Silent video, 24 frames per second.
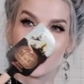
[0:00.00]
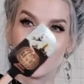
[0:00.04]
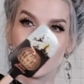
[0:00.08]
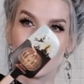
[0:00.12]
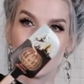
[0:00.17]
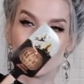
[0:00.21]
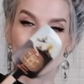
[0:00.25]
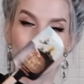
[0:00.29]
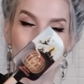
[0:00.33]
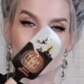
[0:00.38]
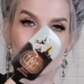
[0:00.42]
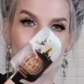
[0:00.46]

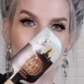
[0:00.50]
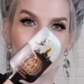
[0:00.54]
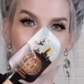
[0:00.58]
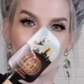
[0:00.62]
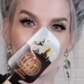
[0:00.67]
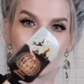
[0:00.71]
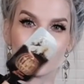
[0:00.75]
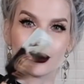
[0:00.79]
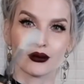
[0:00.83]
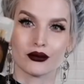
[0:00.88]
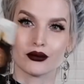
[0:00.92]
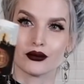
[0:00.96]
with
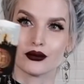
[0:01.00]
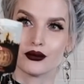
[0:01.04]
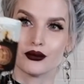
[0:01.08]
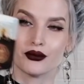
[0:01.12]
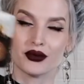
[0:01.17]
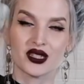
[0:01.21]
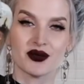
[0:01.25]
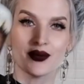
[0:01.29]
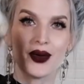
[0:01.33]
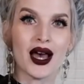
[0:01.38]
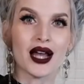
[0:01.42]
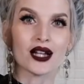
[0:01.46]
a
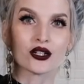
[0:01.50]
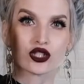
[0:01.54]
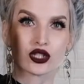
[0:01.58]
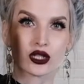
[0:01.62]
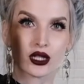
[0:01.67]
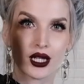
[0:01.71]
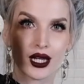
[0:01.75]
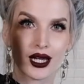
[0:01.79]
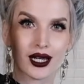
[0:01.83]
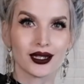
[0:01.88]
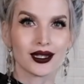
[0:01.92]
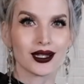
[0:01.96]

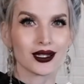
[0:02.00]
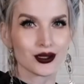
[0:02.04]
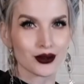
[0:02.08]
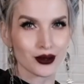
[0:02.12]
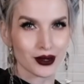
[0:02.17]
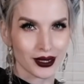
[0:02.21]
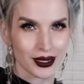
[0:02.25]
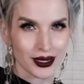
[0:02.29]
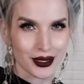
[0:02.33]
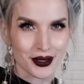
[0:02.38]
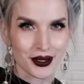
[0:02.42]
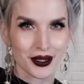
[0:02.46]
spatula. That's what
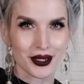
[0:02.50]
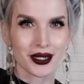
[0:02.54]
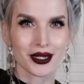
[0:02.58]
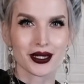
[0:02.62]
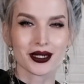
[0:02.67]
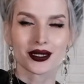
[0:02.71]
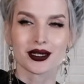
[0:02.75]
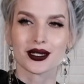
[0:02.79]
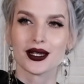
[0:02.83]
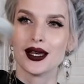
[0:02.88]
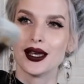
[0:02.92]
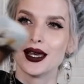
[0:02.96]
this is.